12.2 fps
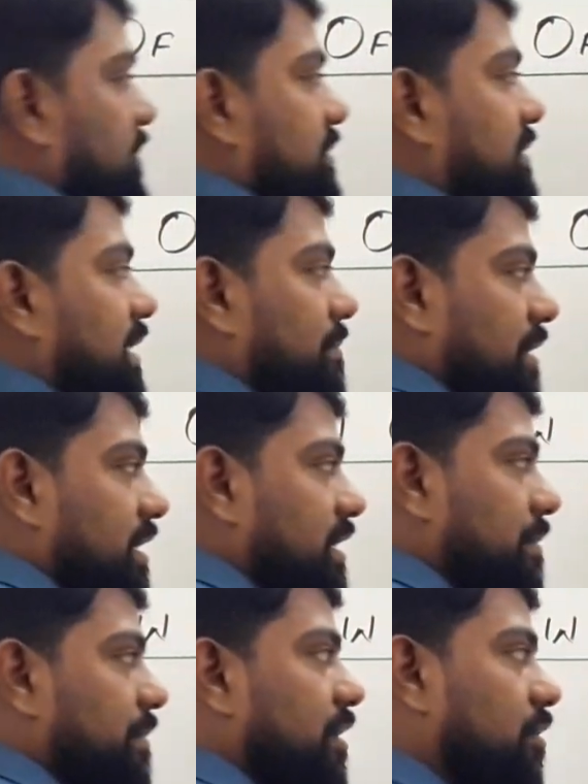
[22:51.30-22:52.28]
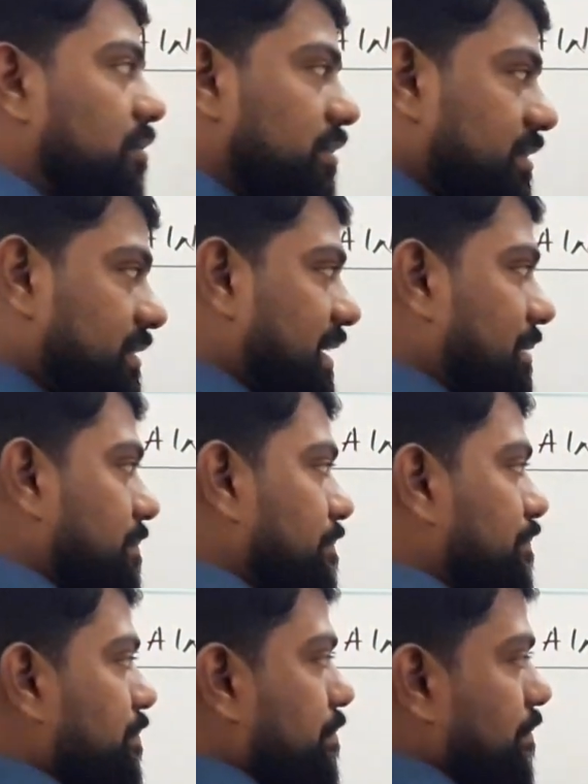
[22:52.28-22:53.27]
same medium, along the
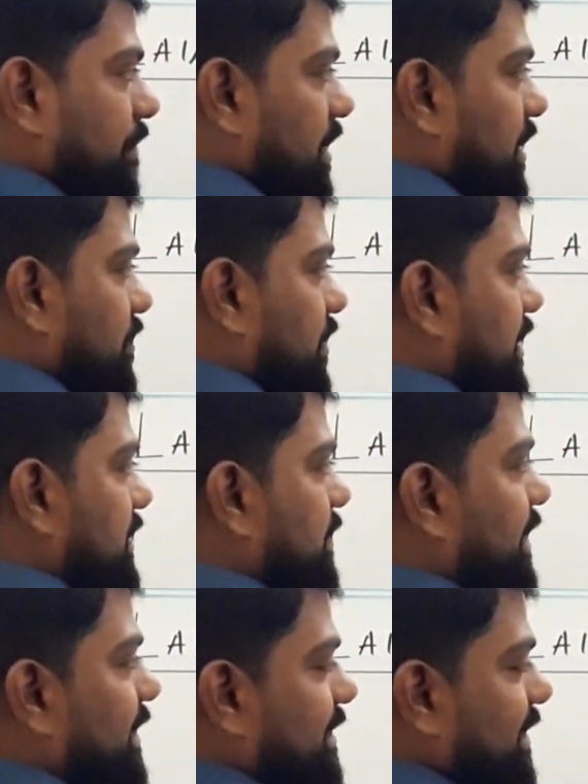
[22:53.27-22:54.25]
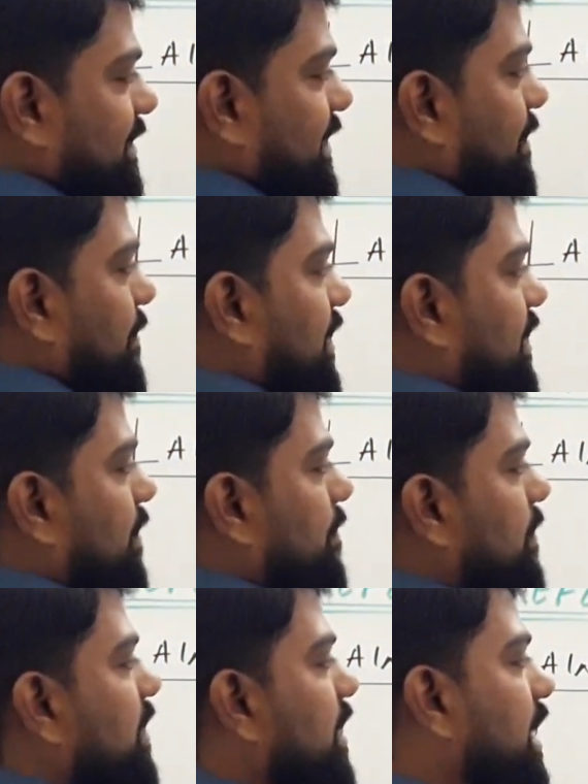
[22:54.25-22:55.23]
same you can say in the same
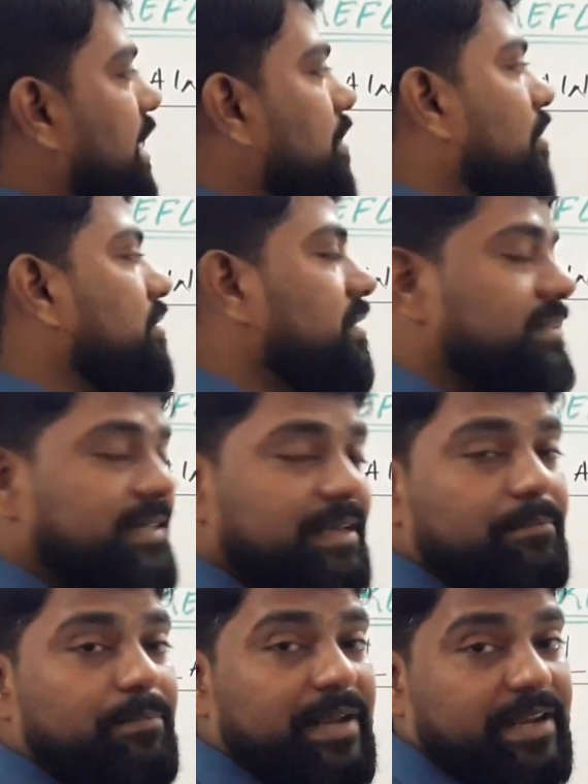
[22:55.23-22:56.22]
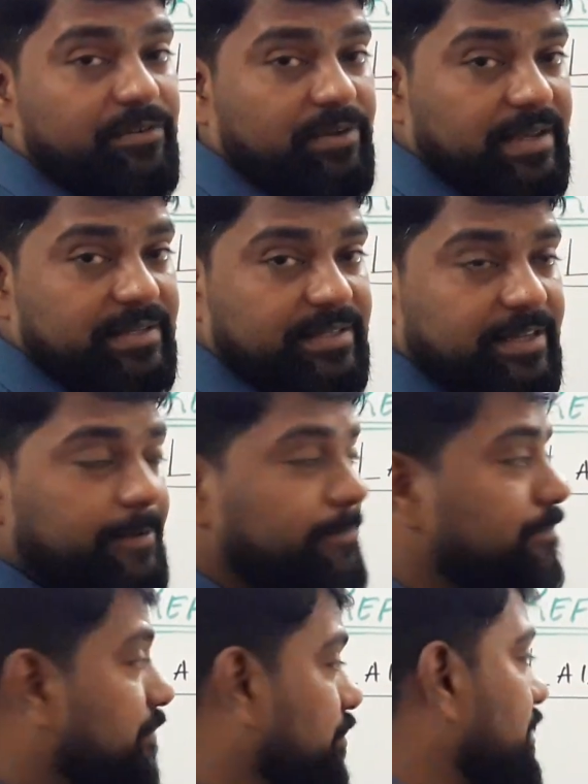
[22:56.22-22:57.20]
medium and on the same plane, you can say.
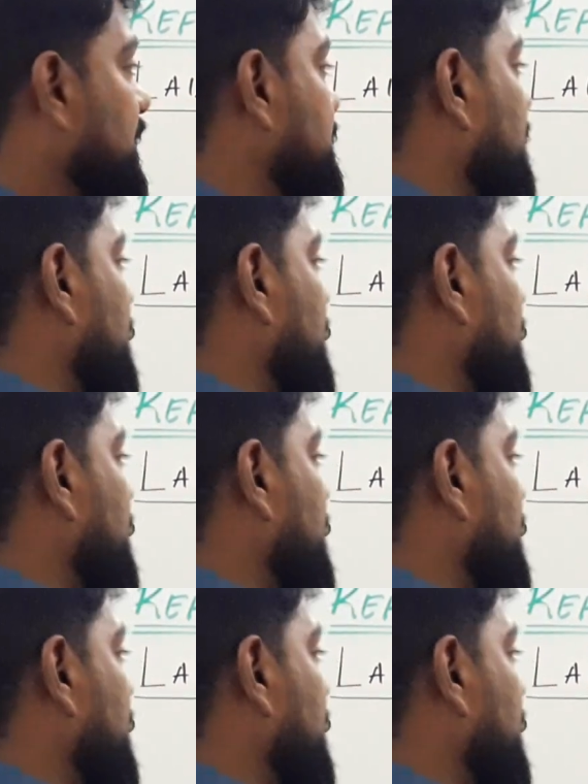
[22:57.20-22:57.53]
So that's why